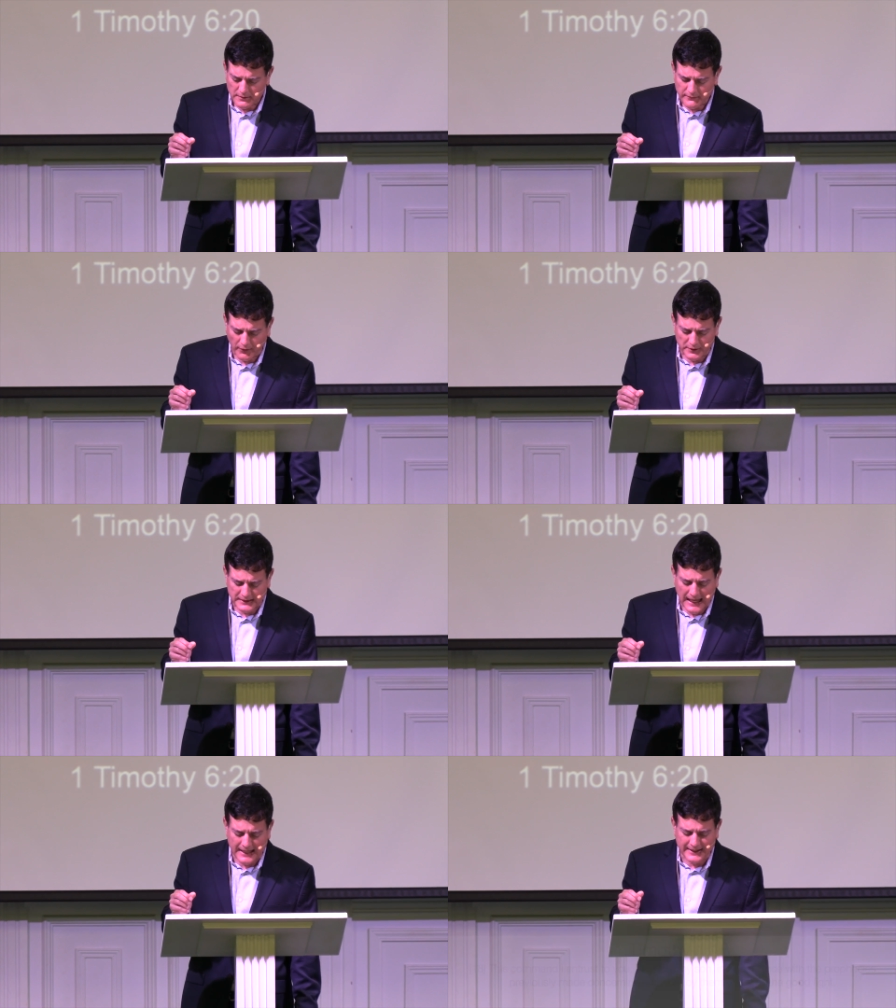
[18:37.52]
verse
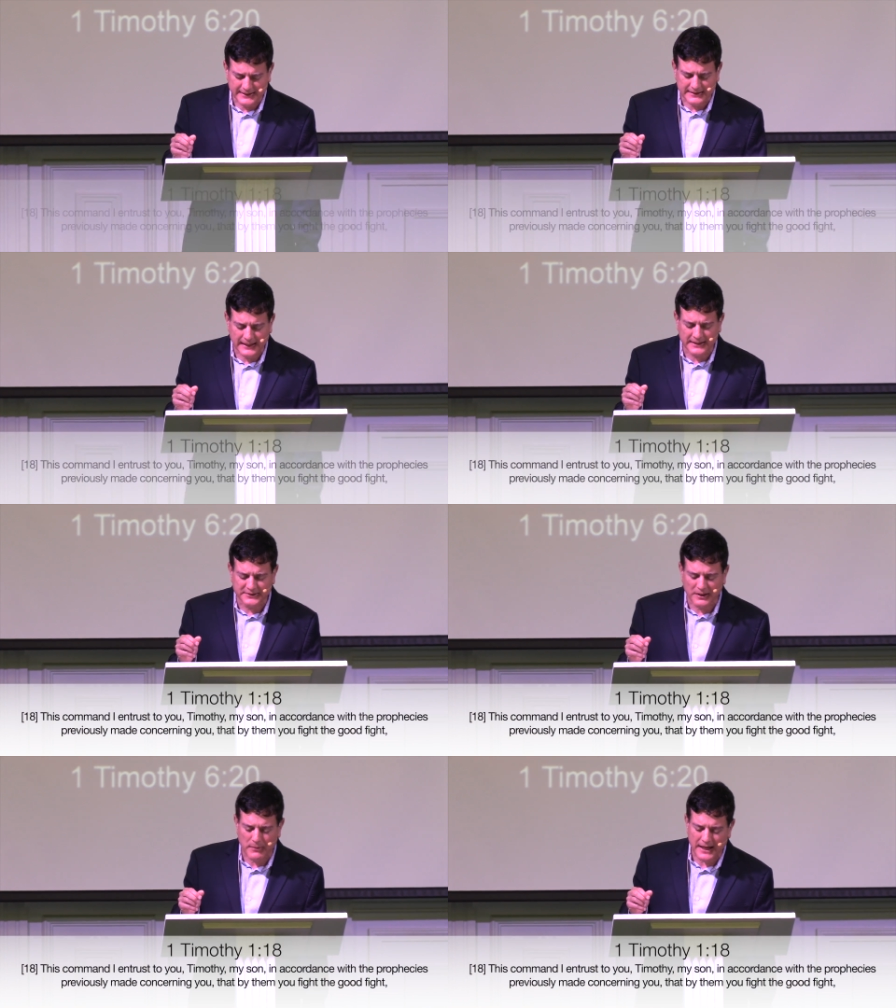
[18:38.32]
8, he said,
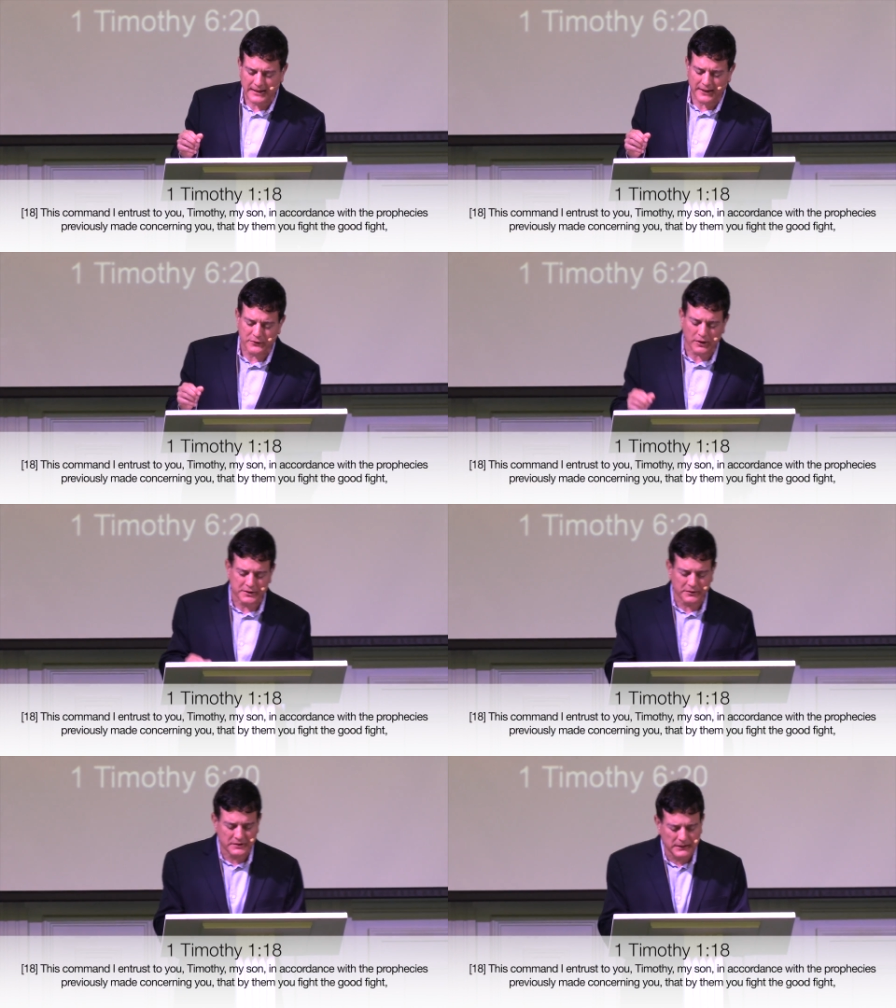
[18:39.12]
this command I
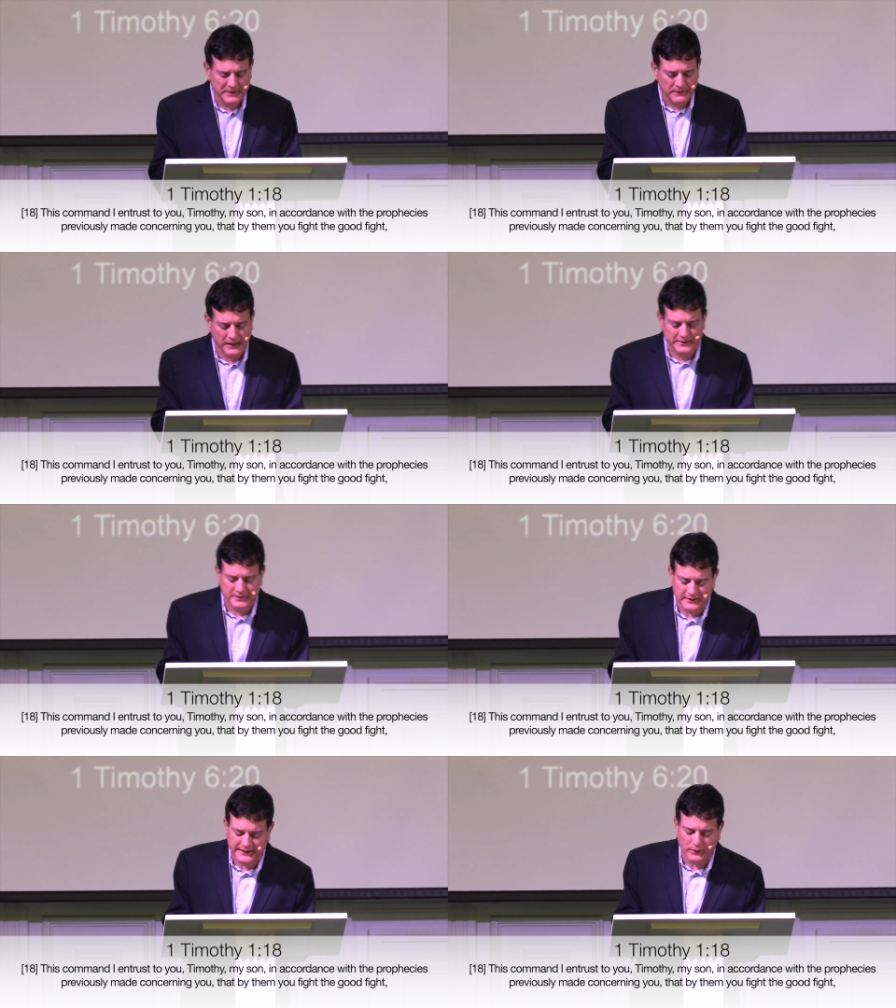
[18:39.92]
entrust you, Timothy, my
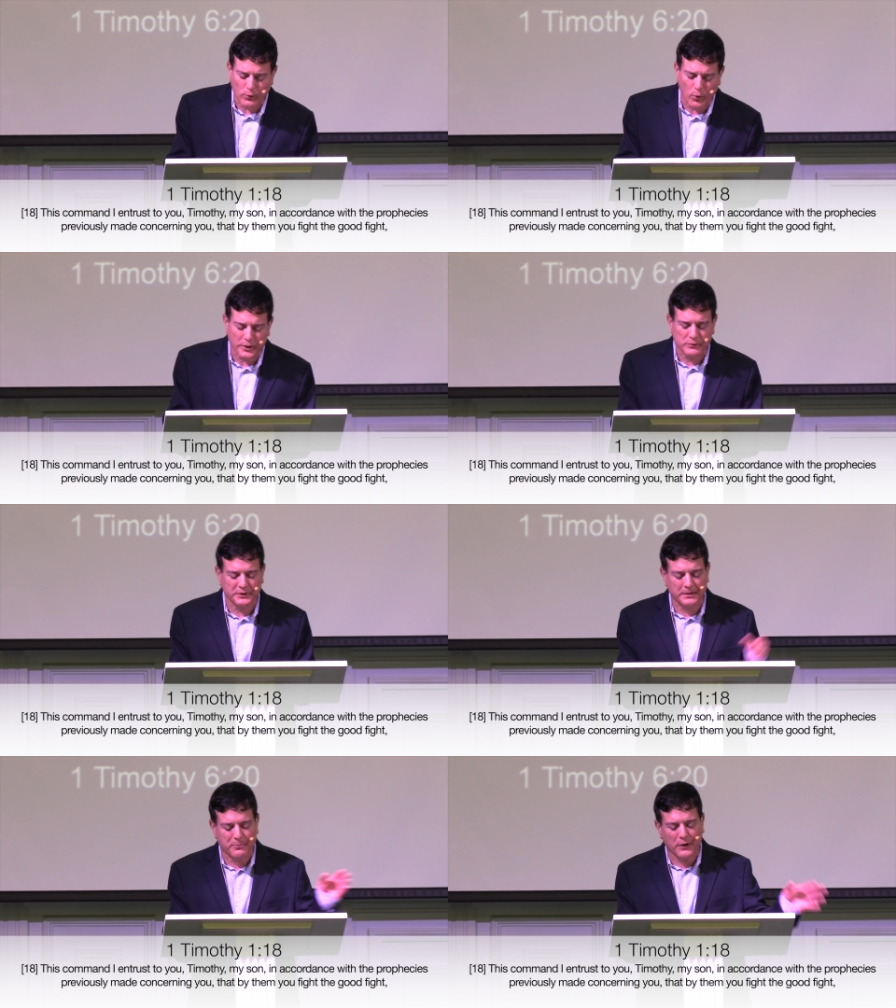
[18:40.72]
son, in accordance
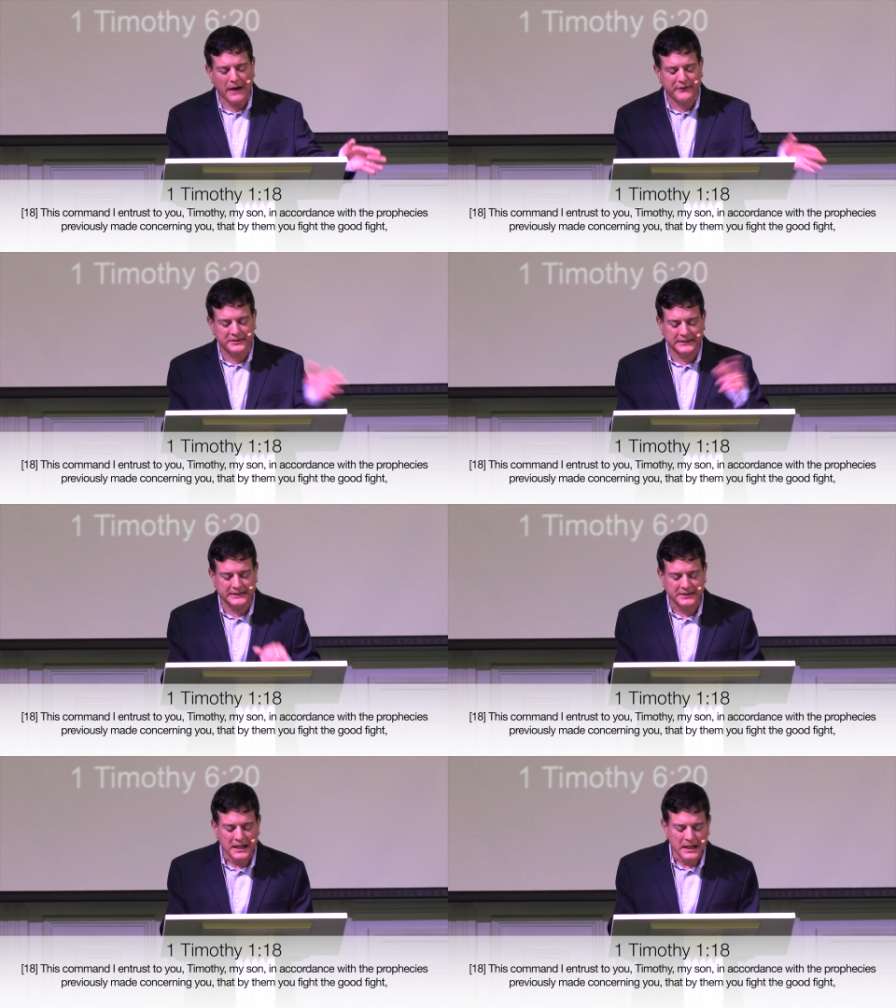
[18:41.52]
with the
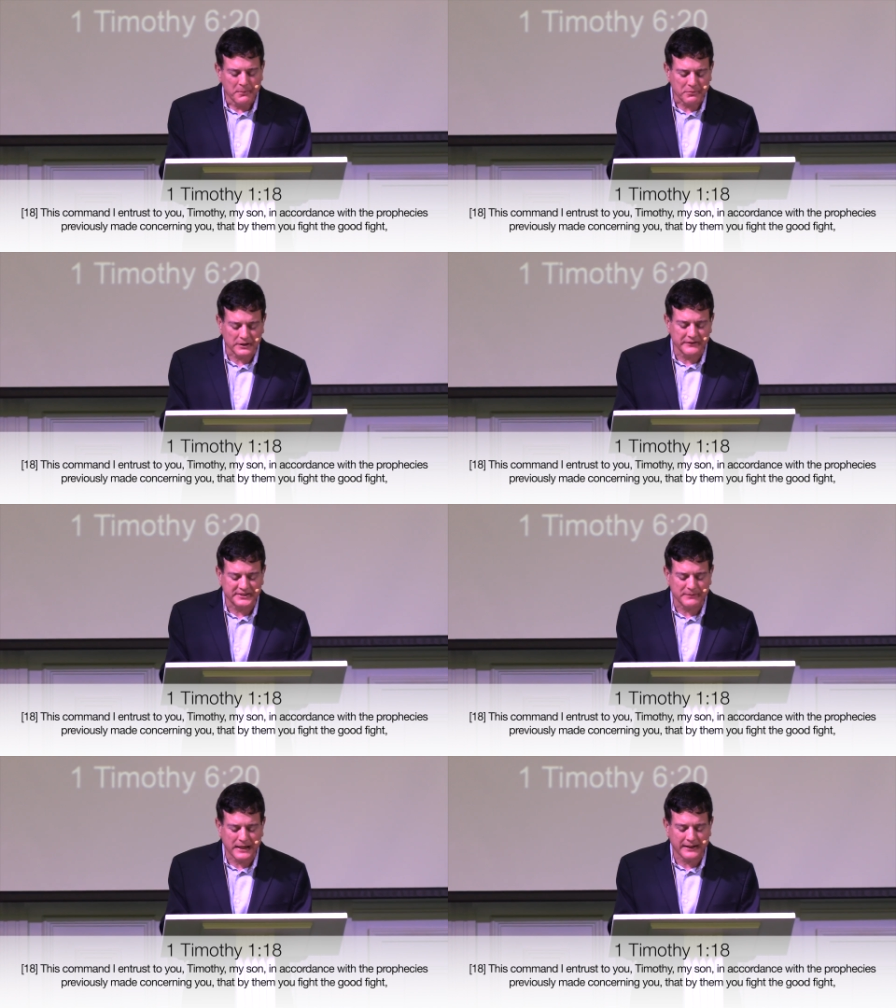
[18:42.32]
prophecies
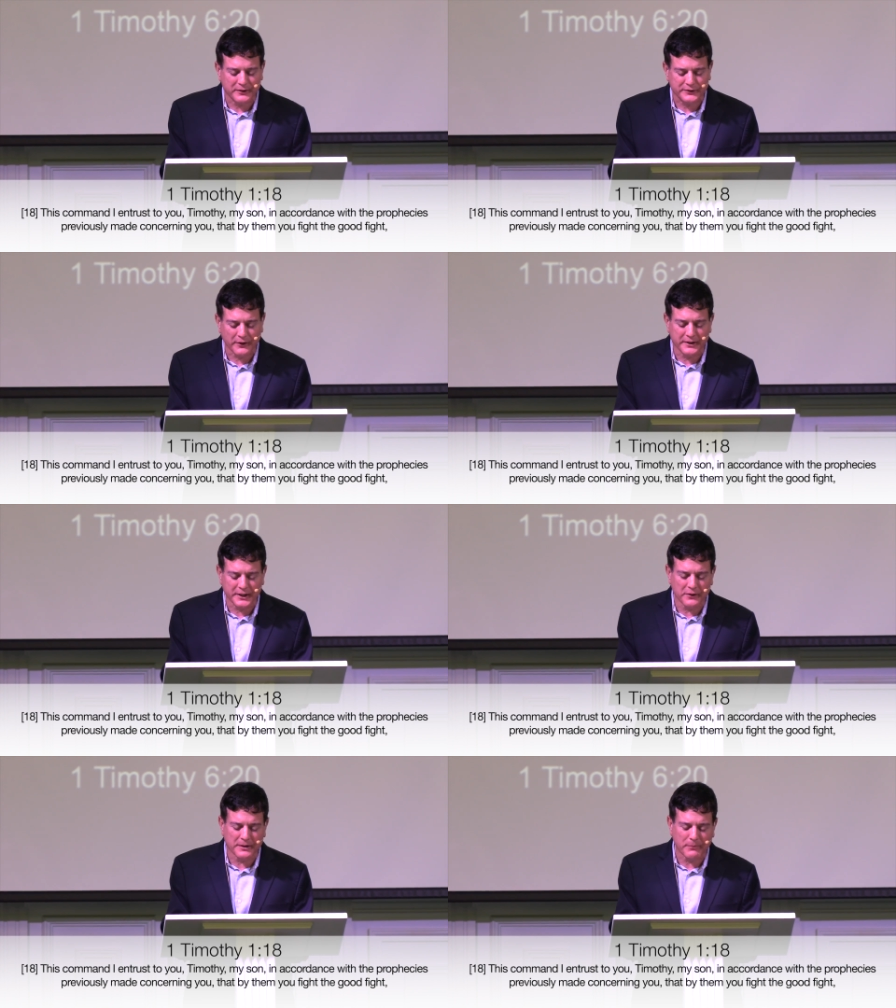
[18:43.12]
previously made concerning
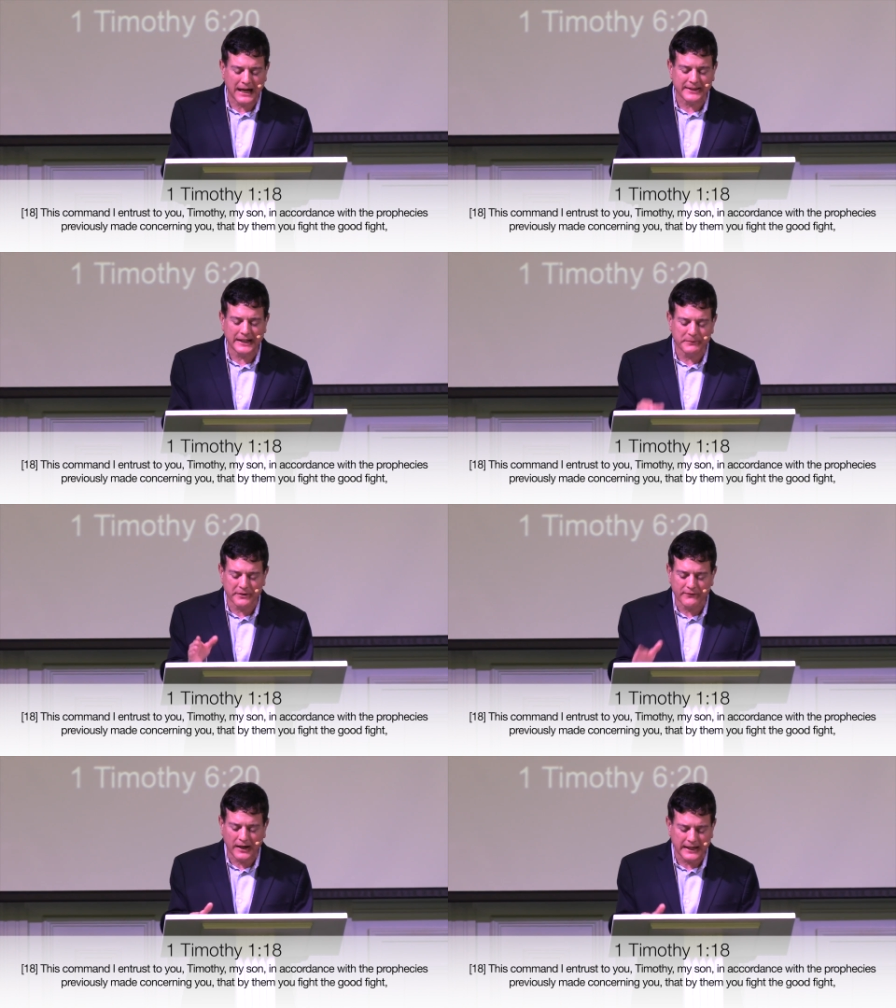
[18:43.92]
you, that by them
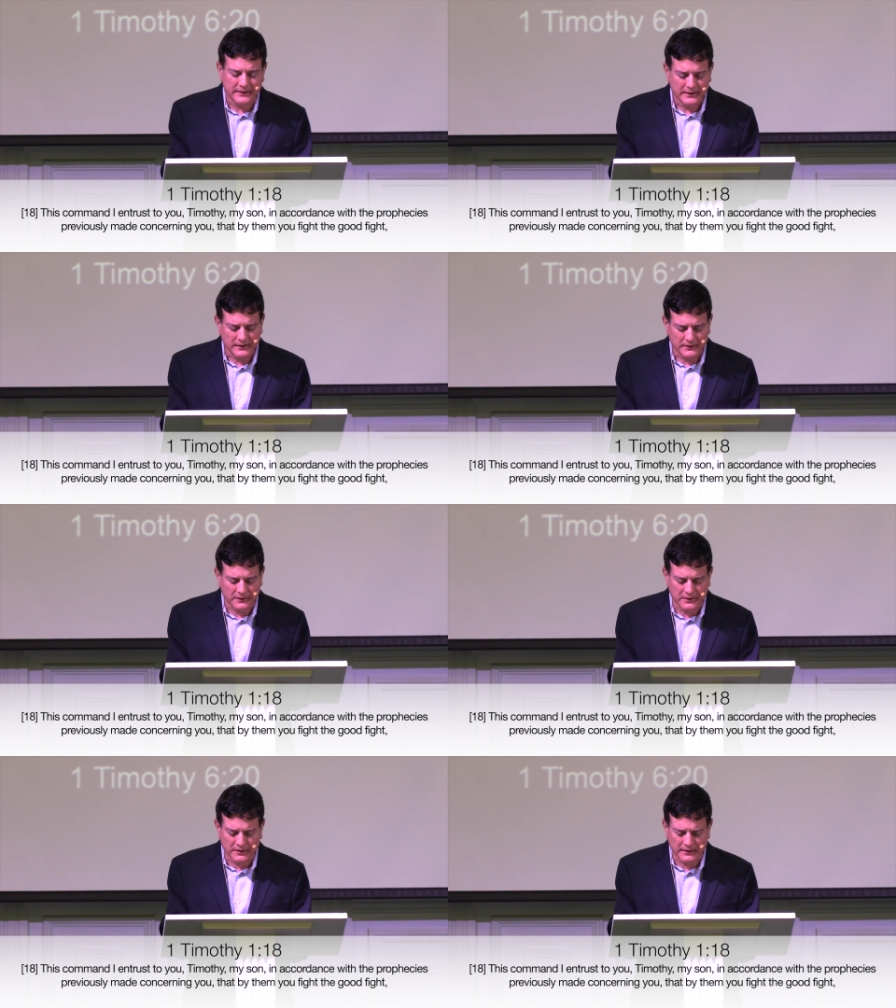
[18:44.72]
you fight
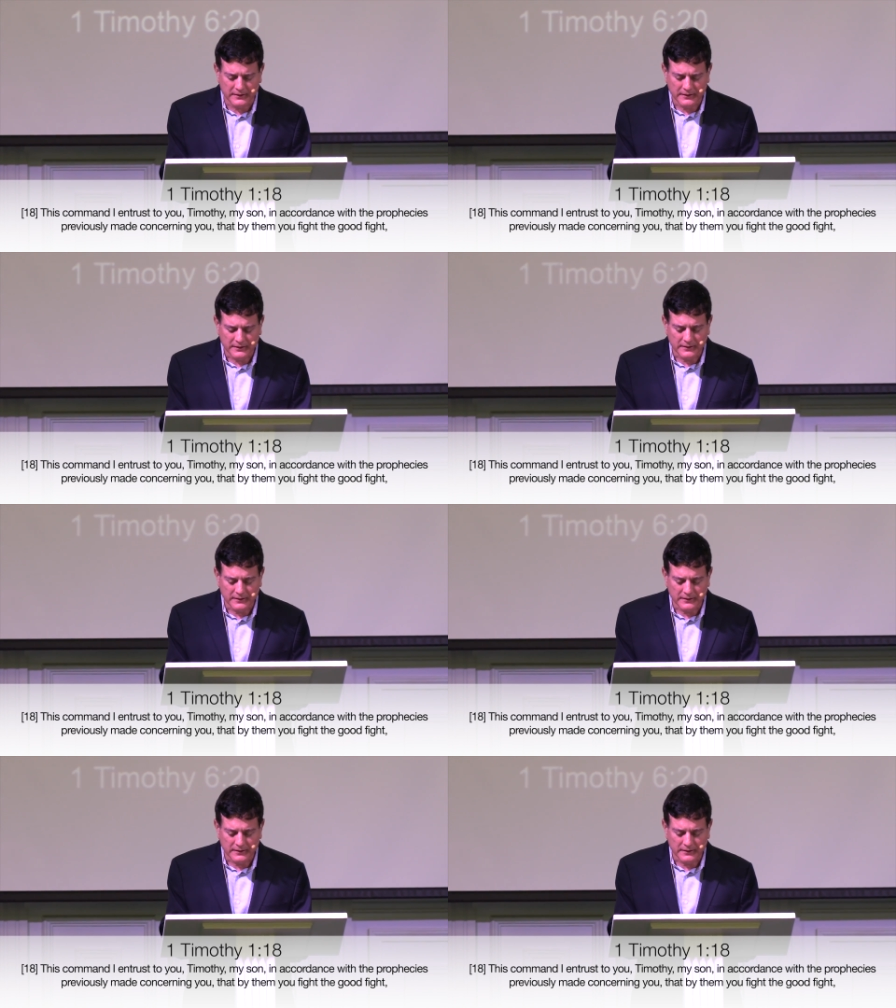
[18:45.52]
the good